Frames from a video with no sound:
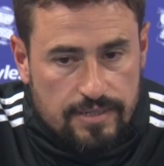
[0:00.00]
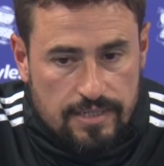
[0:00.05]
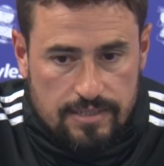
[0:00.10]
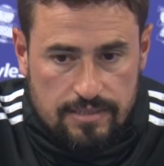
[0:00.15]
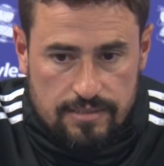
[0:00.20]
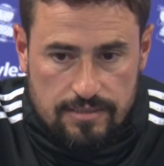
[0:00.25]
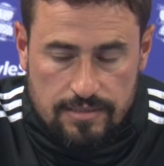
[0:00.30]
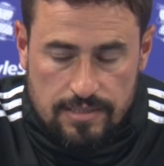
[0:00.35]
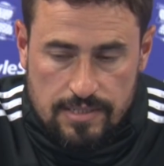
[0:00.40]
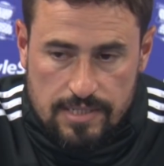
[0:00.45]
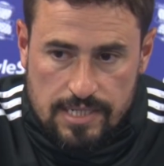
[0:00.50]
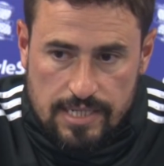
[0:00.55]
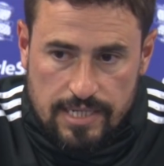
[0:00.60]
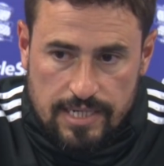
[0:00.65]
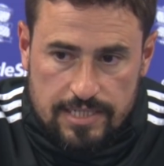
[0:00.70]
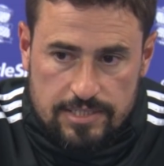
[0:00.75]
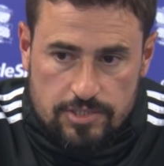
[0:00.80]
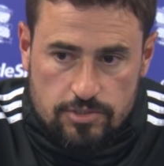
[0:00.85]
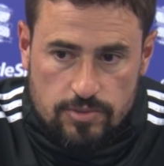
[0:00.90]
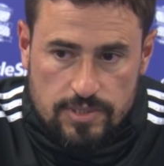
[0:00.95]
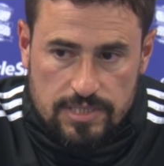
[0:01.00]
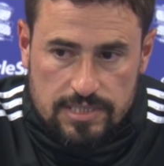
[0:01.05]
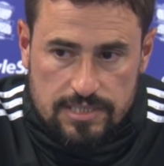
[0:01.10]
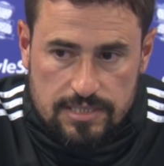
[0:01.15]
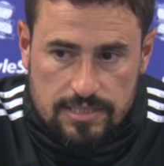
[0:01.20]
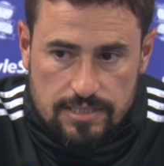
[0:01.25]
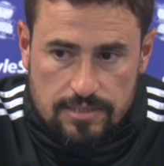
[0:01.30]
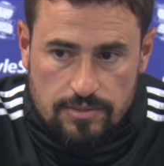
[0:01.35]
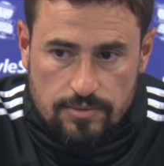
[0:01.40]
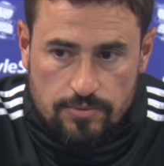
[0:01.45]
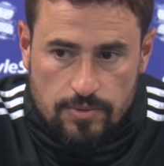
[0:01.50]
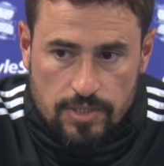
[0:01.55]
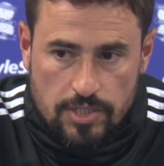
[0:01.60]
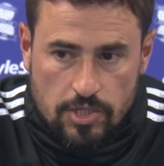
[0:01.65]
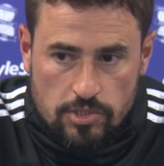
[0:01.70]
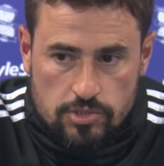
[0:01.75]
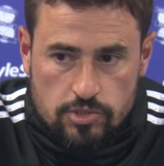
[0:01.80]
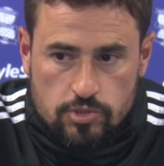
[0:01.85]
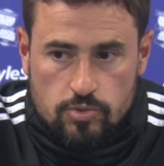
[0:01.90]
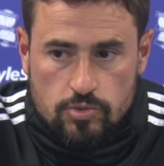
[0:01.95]
And as soon as we
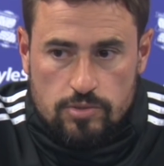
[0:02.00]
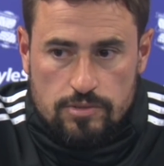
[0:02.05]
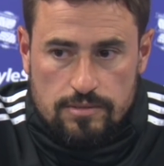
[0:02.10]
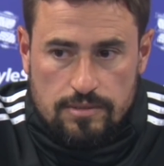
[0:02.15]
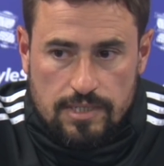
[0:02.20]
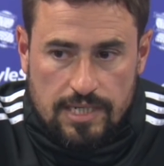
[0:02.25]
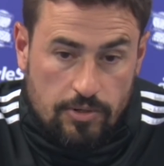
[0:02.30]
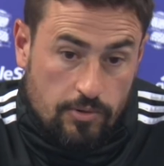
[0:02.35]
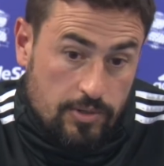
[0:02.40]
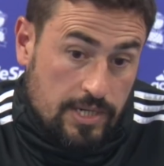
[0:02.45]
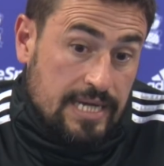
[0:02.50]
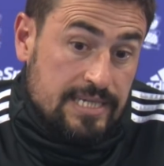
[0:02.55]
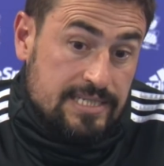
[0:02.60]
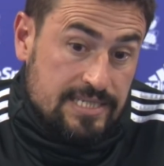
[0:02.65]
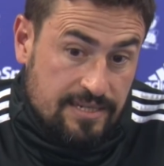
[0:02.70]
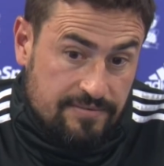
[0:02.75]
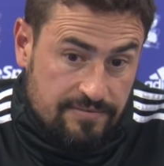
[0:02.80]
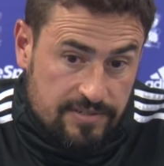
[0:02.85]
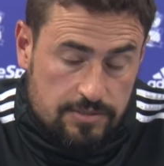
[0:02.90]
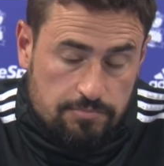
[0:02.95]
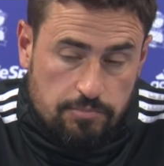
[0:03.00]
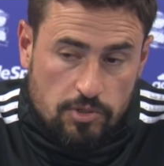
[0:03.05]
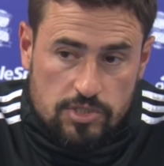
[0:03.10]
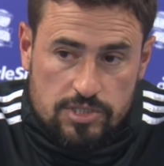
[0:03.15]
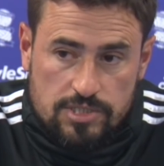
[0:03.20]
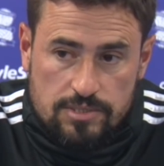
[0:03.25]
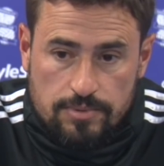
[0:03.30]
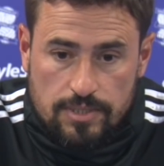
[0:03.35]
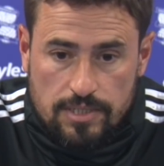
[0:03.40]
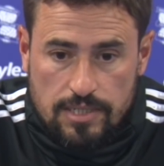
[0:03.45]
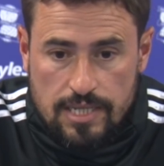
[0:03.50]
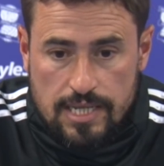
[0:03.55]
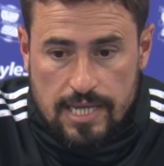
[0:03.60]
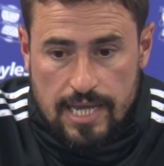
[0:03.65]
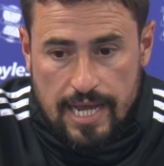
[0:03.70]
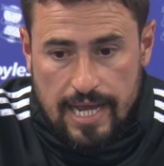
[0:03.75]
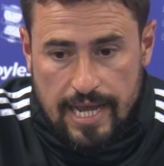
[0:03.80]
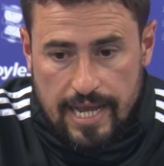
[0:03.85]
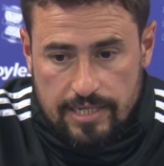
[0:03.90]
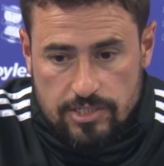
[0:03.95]
got to as safe as possible,
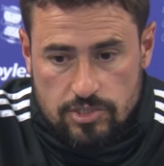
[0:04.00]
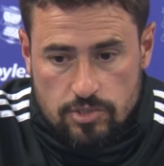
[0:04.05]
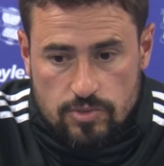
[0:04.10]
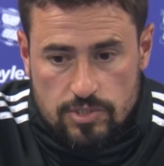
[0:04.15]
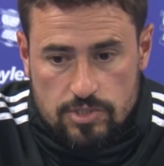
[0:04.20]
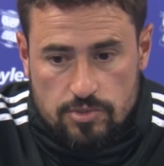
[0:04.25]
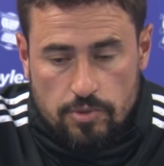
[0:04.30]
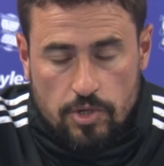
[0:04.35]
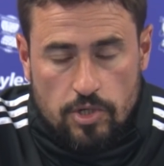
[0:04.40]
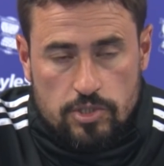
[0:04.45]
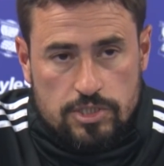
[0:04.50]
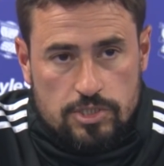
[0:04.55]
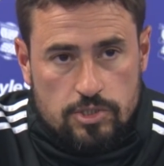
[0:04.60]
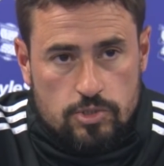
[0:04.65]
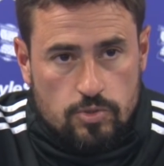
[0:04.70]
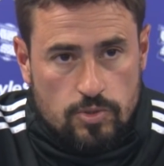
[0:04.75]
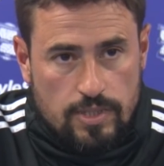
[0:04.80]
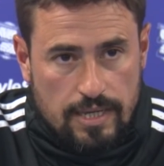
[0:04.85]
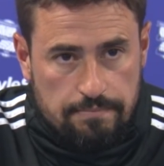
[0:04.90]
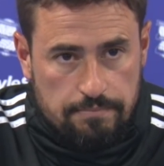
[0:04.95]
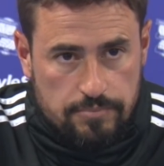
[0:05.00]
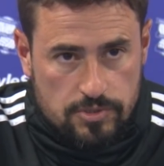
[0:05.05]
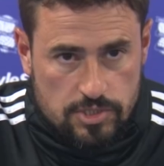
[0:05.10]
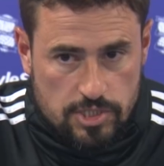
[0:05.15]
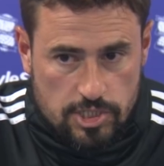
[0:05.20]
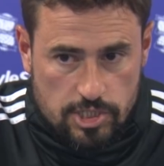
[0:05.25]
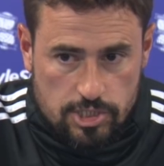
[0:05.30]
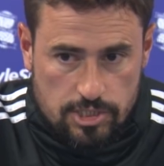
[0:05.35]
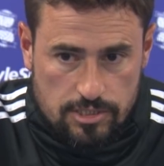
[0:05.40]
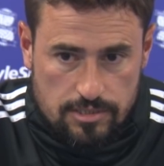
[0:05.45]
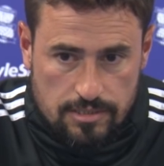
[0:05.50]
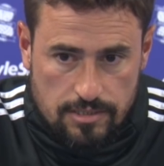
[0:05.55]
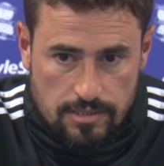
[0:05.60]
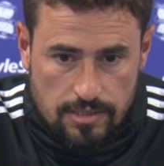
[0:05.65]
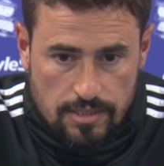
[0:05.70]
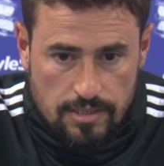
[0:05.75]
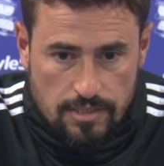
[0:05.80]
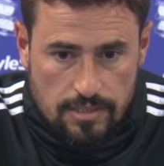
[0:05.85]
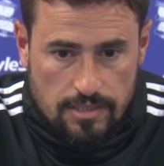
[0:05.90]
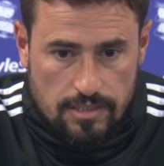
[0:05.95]
as soon as we got into that position,
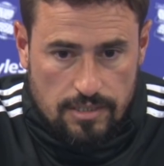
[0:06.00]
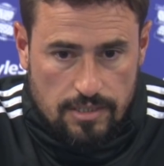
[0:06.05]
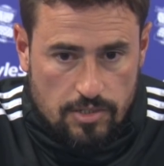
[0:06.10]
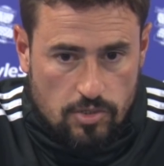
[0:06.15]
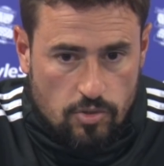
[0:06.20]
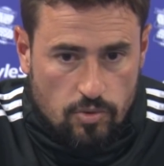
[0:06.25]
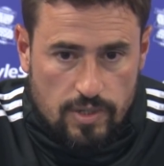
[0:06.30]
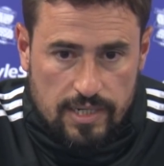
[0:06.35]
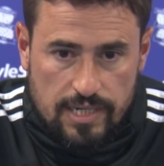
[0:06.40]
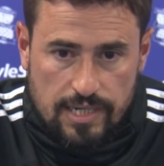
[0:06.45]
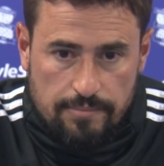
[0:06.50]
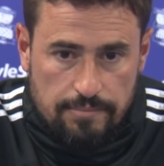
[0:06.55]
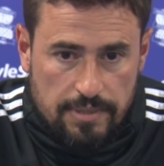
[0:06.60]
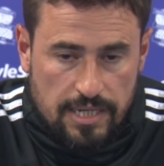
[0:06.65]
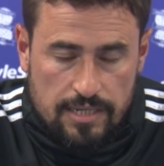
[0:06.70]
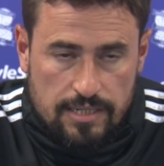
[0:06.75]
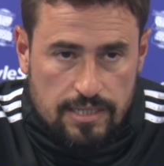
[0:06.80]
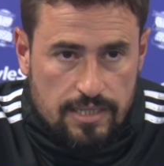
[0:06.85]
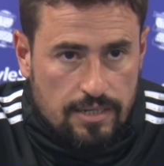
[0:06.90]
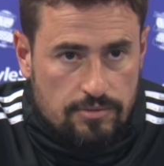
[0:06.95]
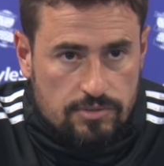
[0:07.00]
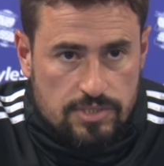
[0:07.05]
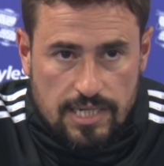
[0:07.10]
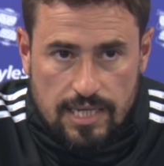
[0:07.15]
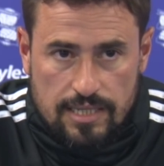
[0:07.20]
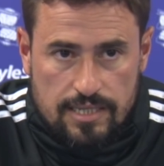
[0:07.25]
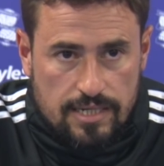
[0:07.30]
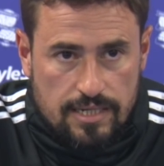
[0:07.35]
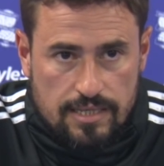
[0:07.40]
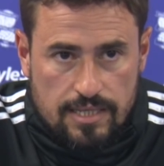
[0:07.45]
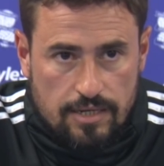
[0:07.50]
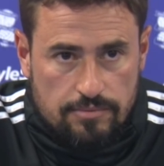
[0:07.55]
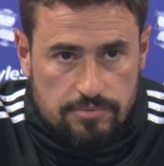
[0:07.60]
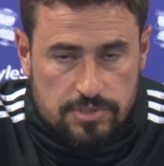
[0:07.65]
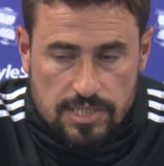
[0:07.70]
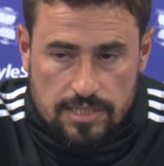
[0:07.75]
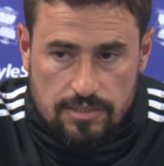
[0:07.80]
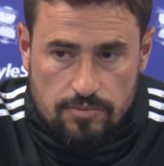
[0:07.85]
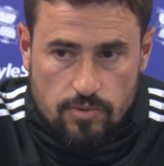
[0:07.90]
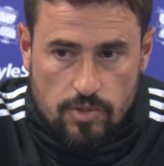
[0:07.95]
no one had any
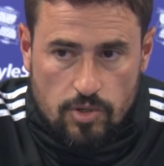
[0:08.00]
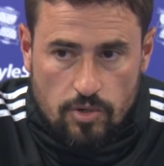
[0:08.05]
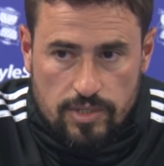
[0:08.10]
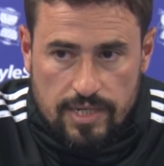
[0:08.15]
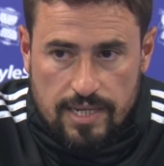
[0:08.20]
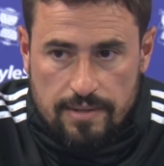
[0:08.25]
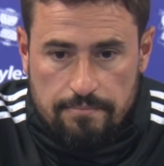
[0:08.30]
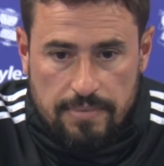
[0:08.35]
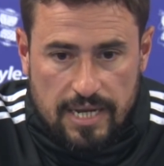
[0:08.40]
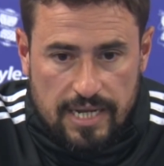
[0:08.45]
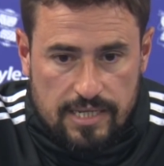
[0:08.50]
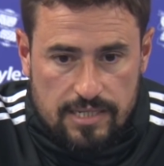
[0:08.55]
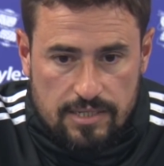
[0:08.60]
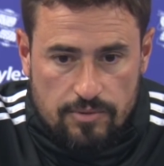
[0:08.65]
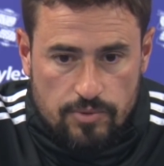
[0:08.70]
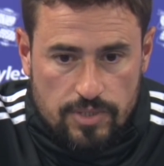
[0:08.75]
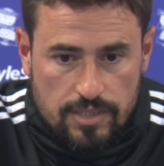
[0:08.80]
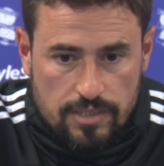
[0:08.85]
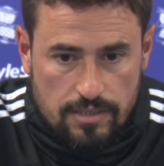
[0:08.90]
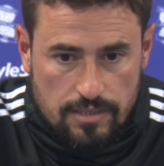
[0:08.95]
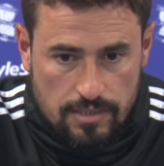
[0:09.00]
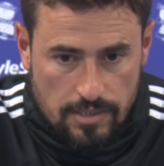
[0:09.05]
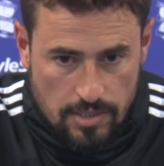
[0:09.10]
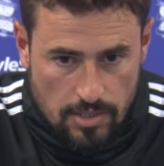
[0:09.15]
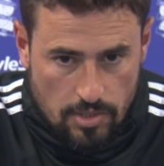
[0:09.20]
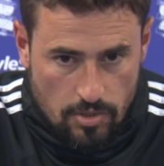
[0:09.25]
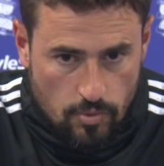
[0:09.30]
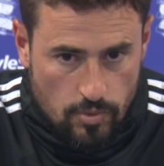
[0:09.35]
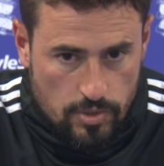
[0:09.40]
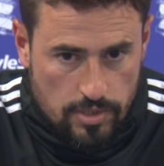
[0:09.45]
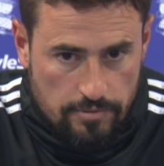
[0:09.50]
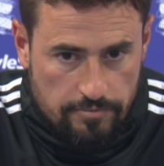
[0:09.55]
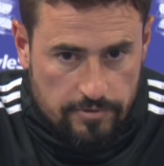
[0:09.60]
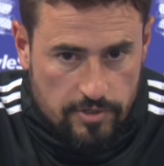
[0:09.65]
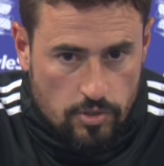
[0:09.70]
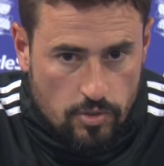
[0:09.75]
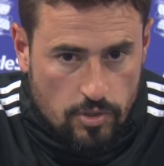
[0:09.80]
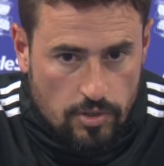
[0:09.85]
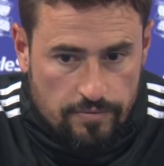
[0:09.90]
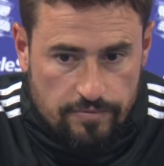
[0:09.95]
doubts, and we all came back here with a
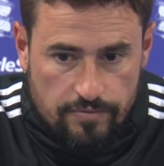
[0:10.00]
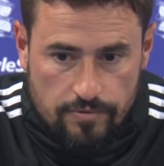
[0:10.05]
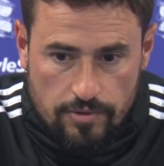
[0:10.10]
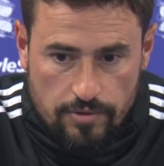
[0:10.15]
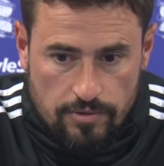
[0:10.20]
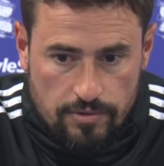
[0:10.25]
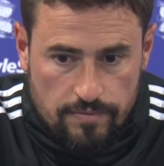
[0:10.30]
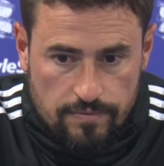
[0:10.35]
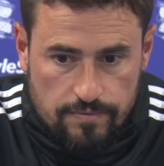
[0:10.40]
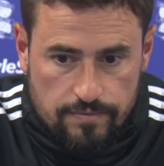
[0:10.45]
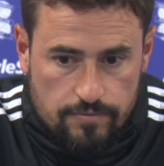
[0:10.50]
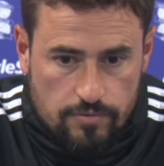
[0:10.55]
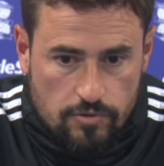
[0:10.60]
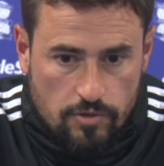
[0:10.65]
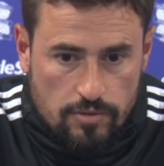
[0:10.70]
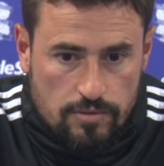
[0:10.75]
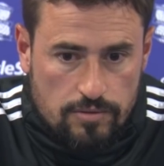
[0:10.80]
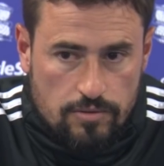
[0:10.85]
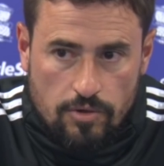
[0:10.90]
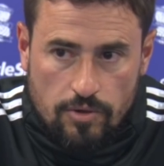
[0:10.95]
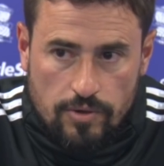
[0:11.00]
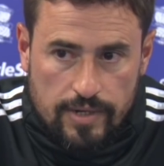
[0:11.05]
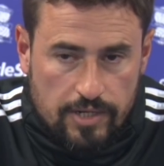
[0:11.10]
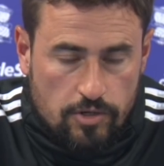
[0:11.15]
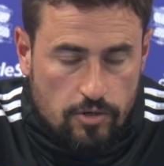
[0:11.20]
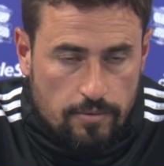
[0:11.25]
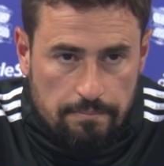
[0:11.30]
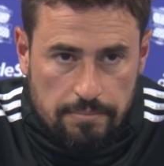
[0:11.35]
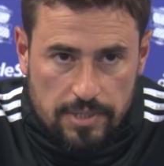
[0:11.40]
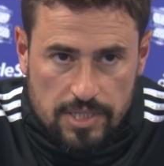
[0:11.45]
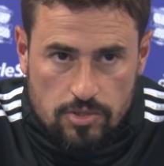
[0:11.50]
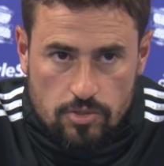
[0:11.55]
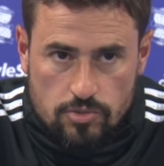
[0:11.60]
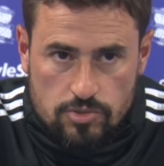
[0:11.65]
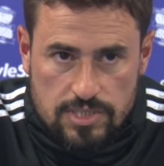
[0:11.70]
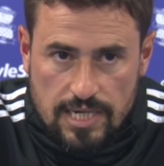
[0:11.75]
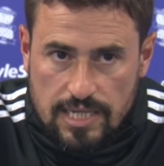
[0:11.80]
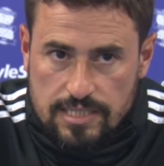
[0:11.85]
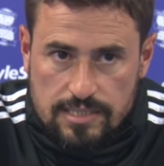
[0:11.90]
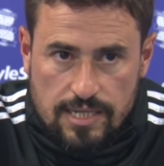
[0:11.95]
view of going compete
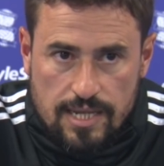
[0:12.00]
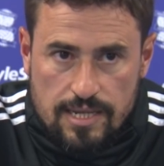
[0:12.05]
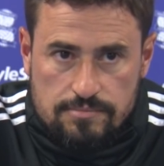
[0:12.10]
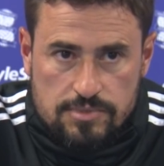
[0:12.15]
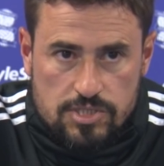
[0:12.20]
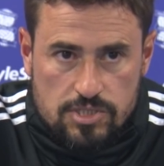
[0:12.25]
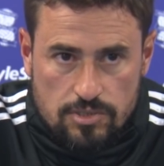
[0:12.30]
those 9 games.